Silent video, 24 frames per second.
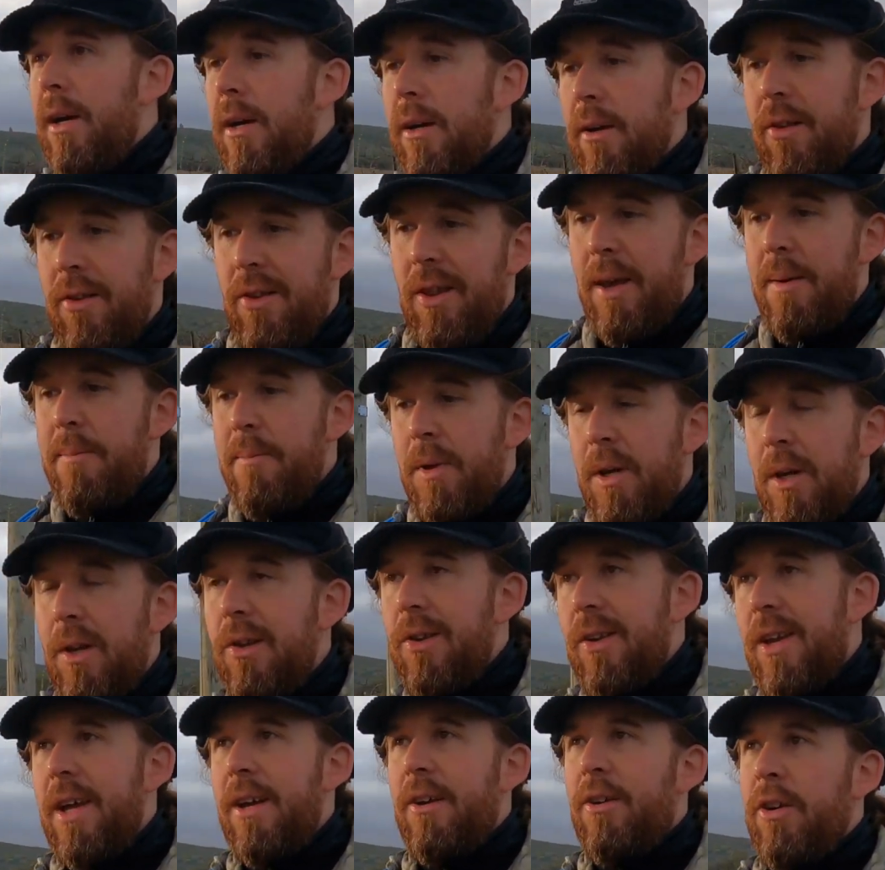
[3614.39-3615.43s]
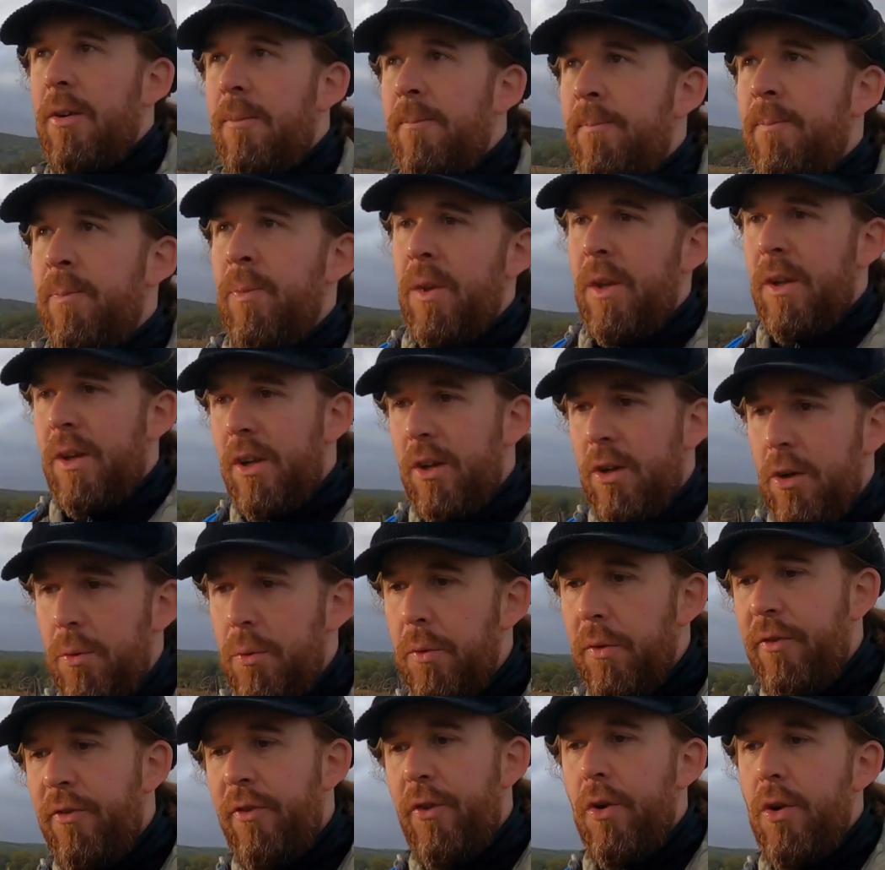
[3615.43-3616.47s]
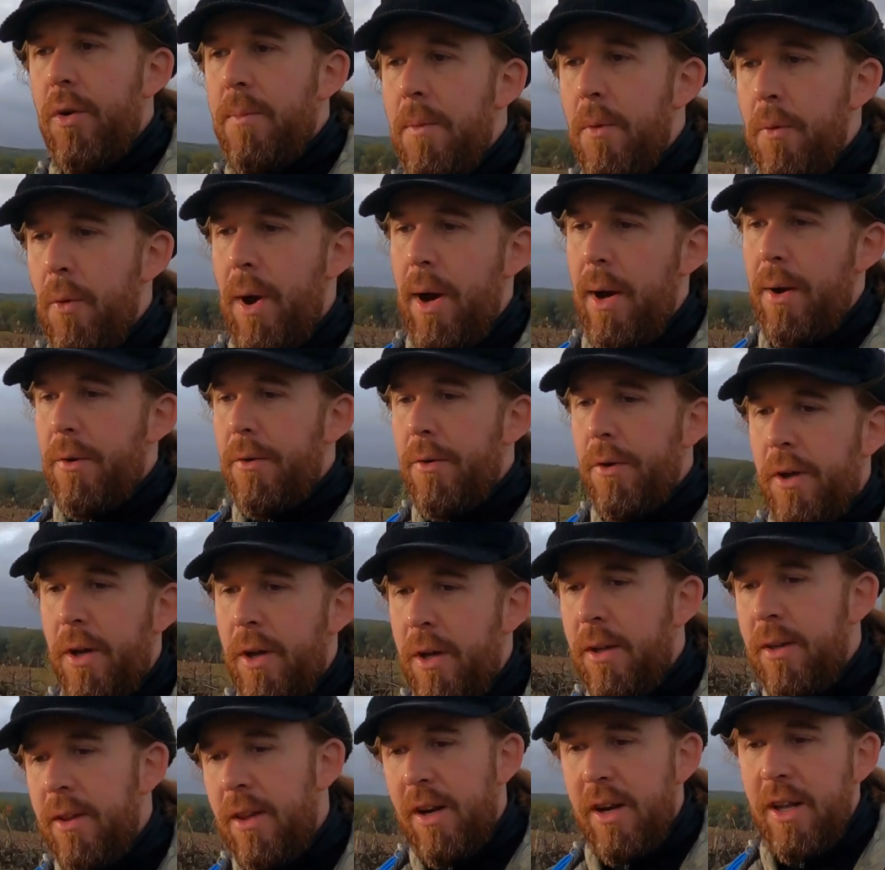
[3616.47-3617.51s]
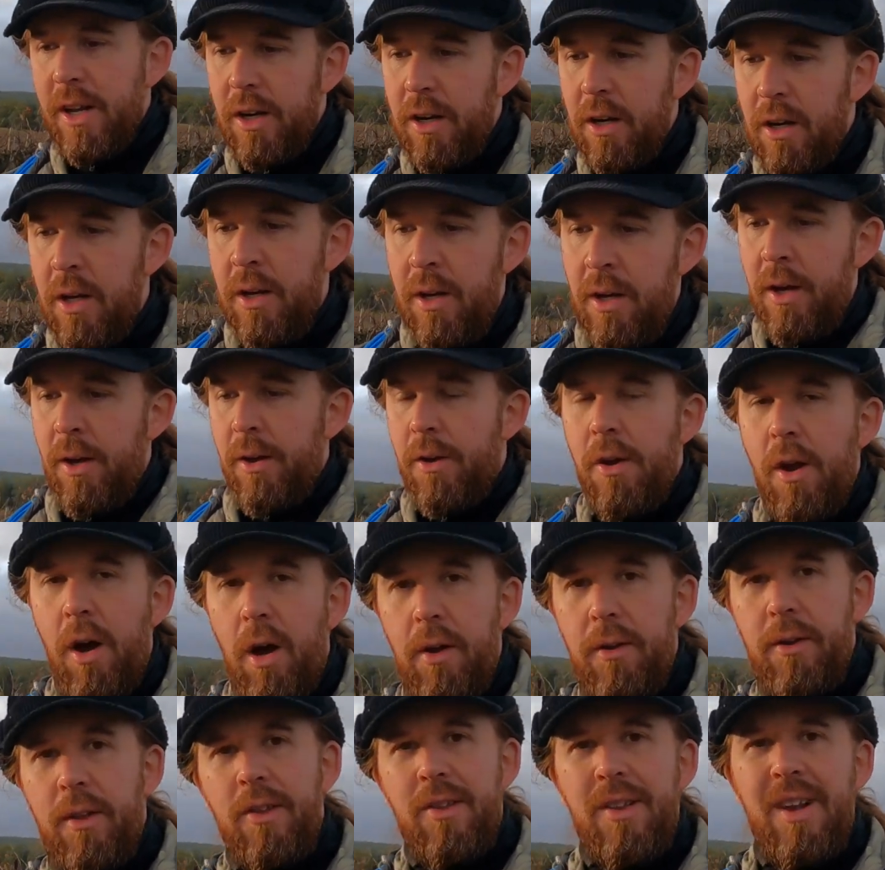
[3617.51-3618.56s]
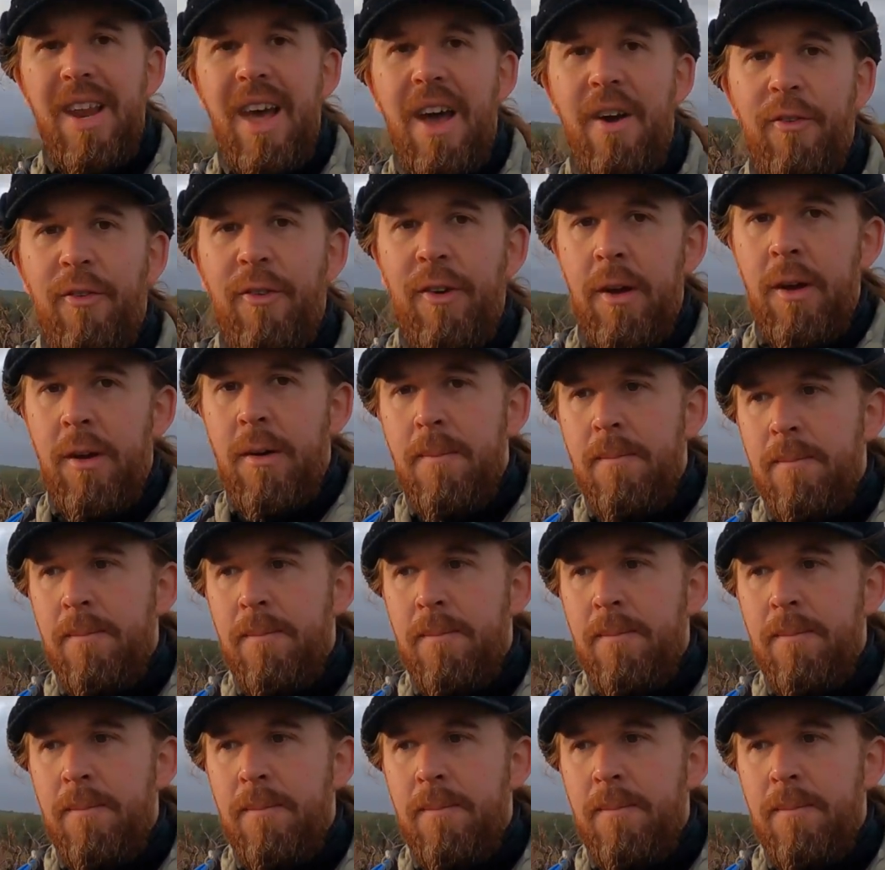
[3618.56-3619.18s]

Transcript: The same with the stitch. The tissue will form around the little knot that's left